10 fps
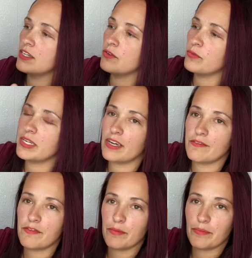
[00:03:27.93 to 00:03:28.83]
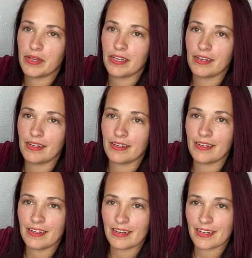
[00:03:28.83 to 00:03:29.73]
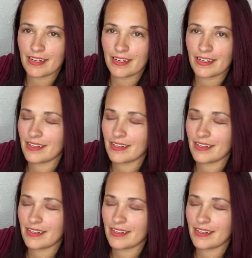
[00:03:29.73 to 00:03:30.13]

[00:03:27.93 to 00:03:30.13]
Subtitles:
We have pink,